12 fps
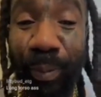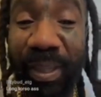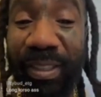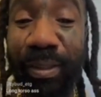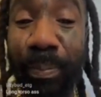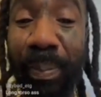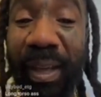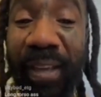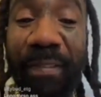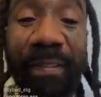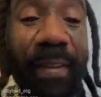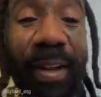
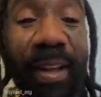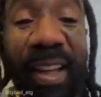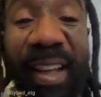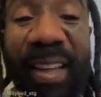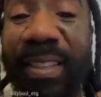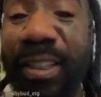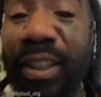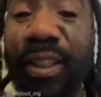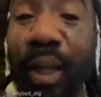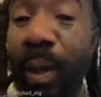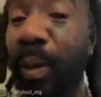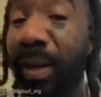Sweets, beef
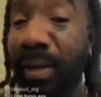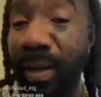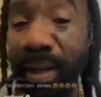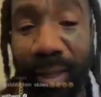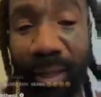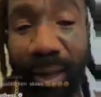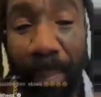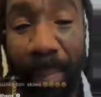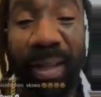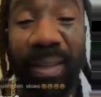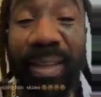and soda, nigga.